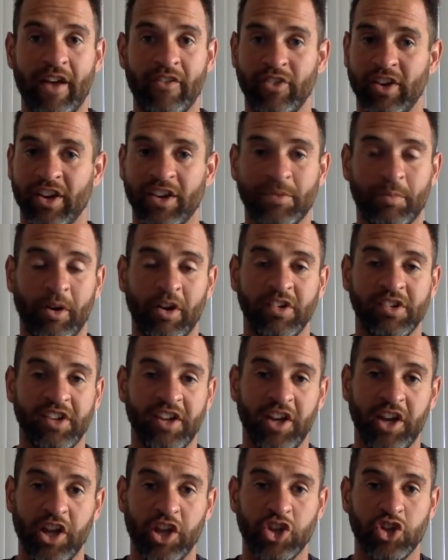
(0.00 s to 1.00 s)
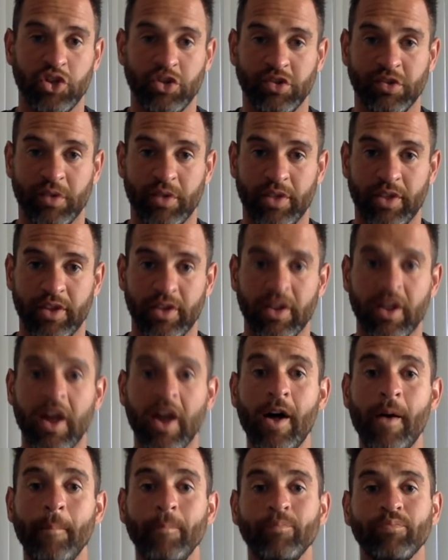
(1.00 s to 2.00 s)
haven't experienced any issues with it.
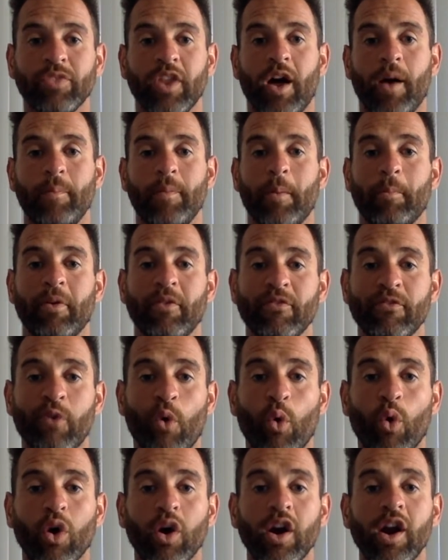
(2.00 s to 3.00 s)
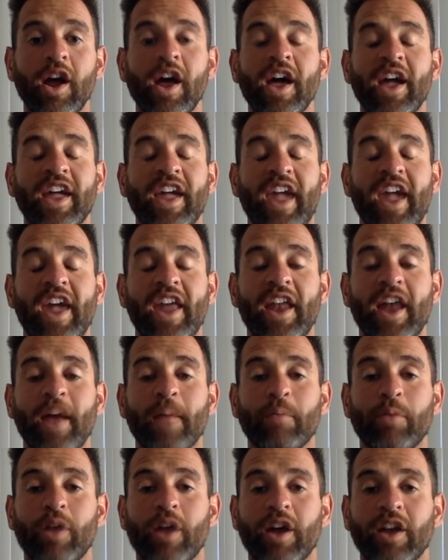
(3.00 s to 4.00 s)
Um, number four, can I
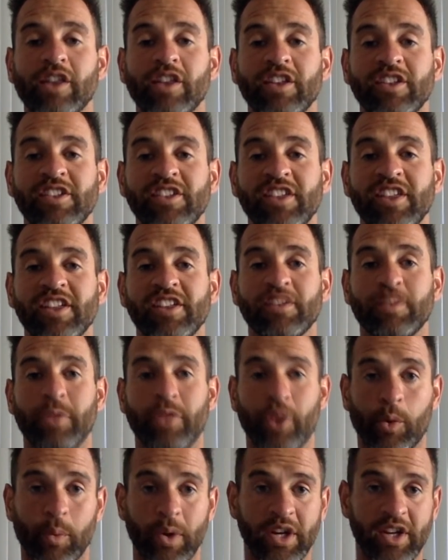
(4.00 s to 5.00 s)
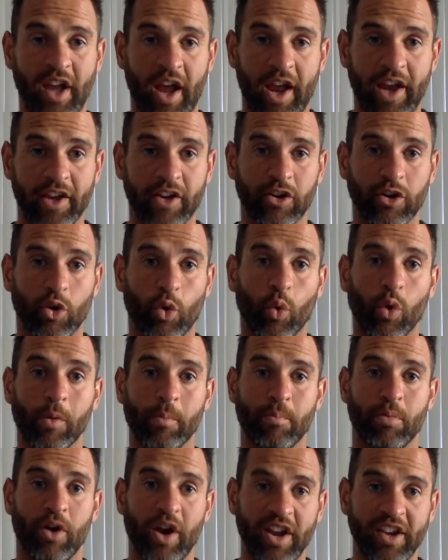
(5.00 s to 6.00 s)
practice this with a retainer
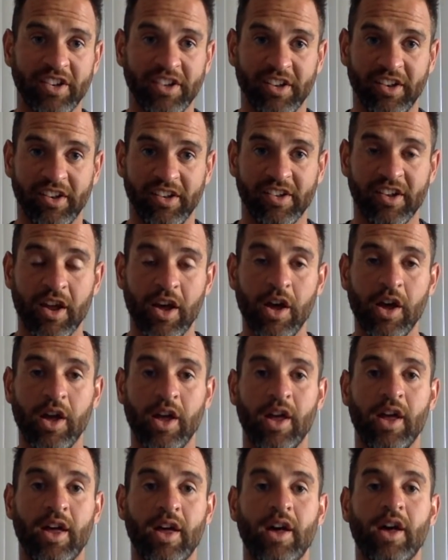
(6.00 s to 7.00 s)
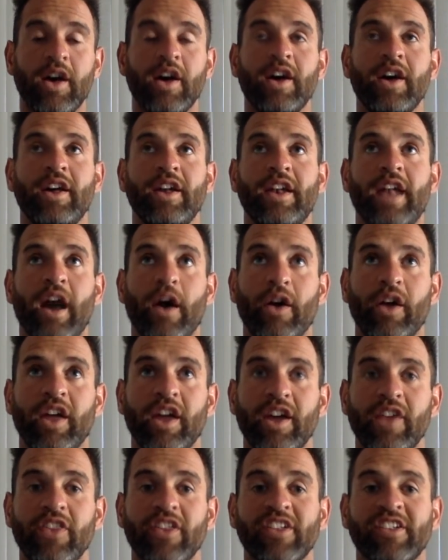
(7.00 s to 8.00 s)
or braces? Now,
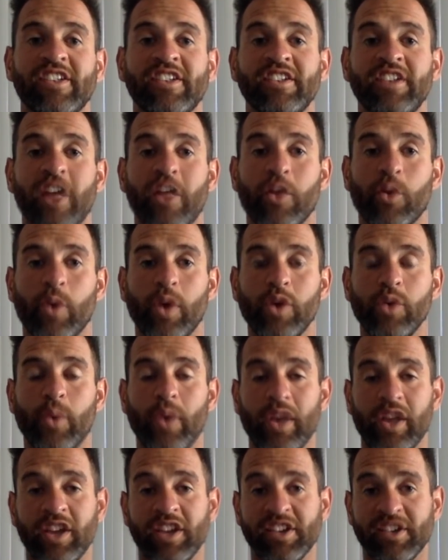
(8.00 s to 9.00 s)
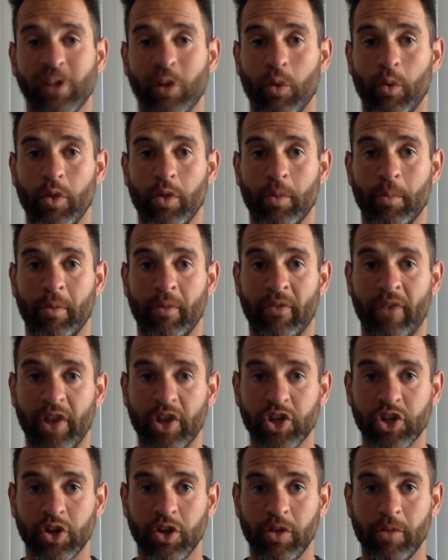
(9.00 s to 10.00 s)
again, this is another one you want to consult with a
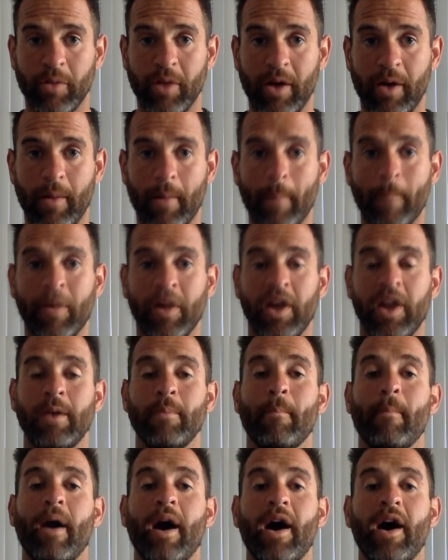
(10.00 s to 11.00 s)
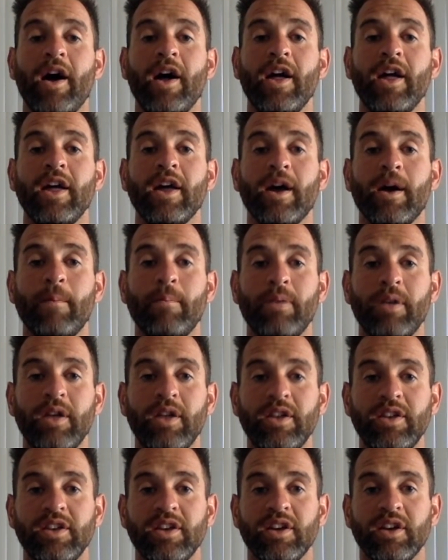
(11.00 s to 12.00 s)
professional about, but in my
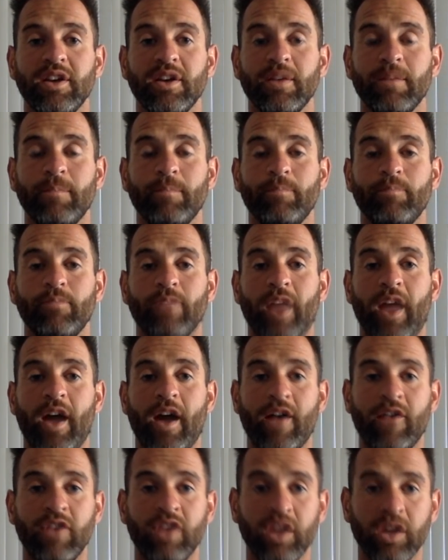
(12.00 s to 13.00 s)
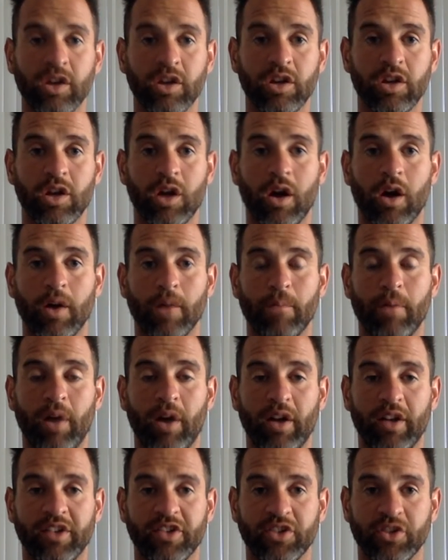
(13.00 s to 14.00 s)
opinion, having good tongue
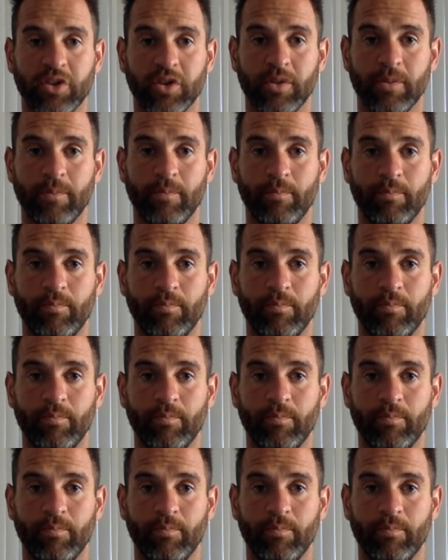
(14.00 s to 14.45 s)
posture